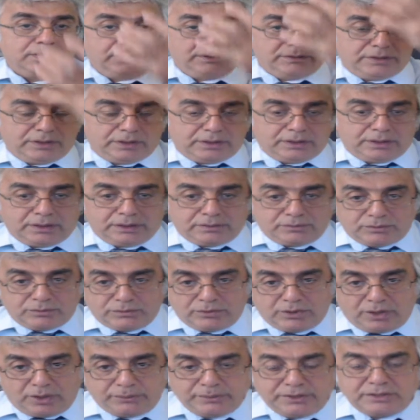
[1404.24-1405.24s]
The
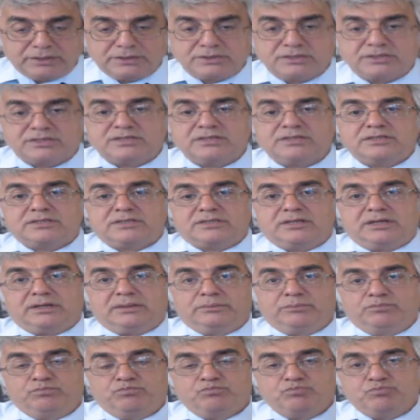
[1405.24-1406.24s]
dominant
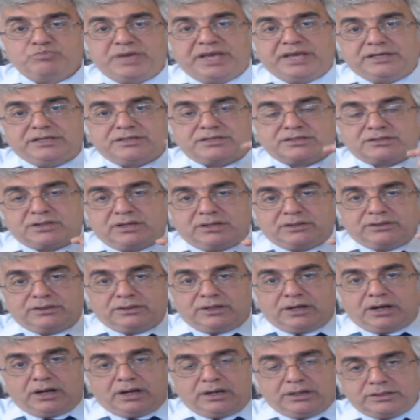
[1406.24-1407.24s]
system based on
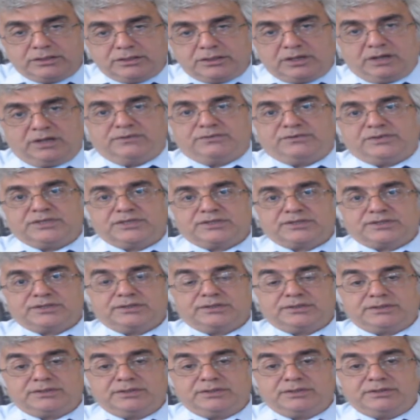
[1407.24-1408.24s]
the idea of the
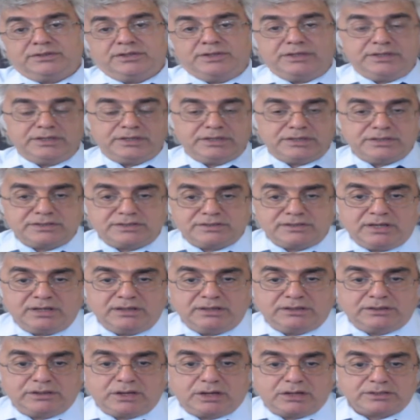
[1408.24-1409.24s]
scarcity is
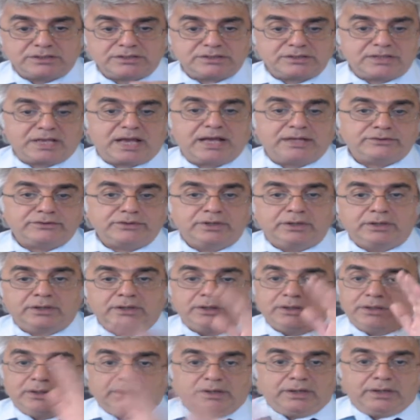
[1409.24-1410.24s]
telling us that,
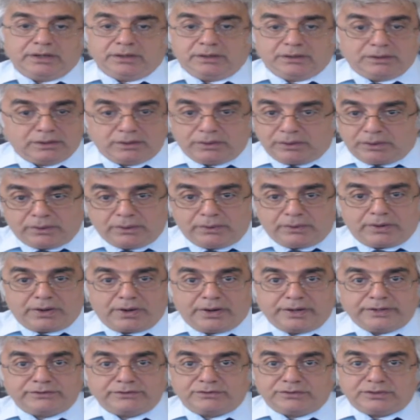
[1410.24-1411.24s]
all
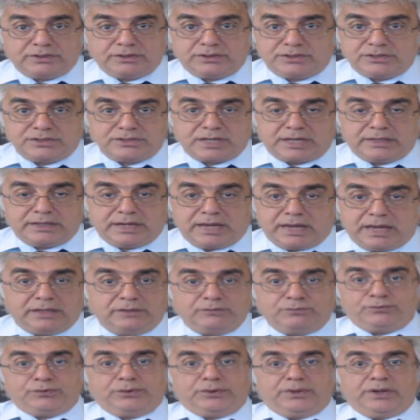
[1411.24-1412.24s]
right, there is an
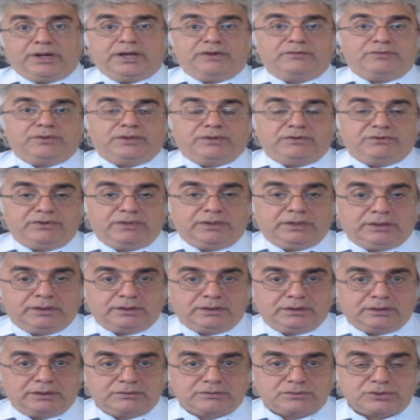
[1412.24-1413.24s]
end for
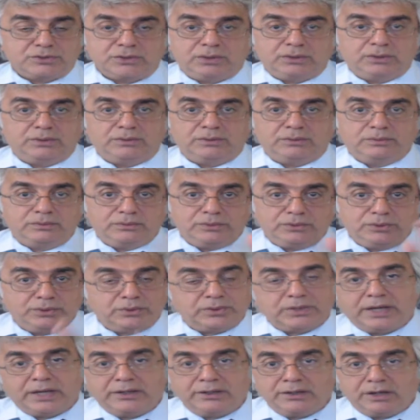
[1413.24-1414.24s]
everything, so
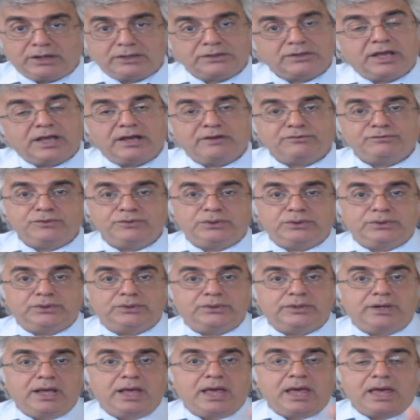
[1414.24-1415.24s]
you cannot have
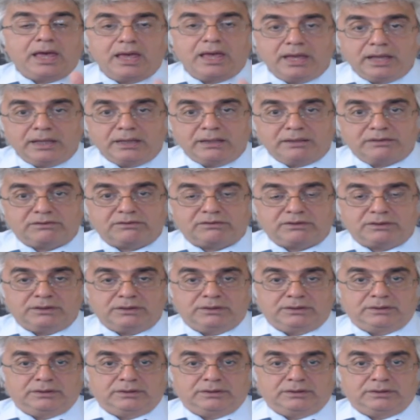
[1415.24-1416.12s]
your health,